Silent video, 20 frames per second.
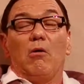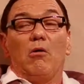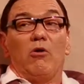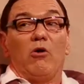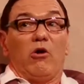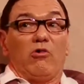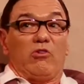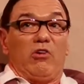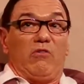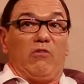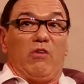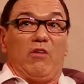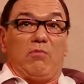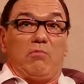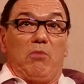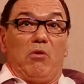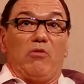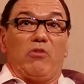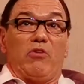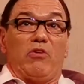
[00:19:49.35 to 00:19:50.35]
"Not if
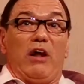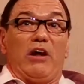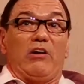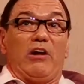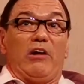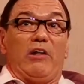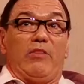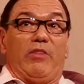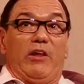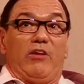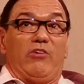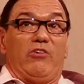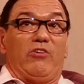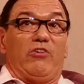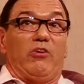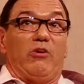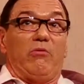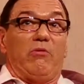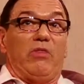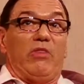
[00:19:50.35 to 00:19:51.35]
his mother had anything to
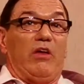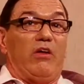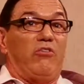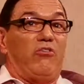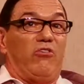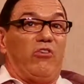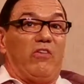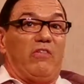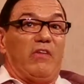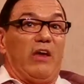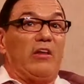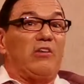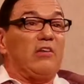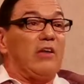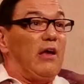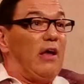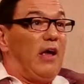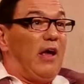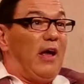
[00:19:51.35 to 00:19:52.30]
do with it," she said.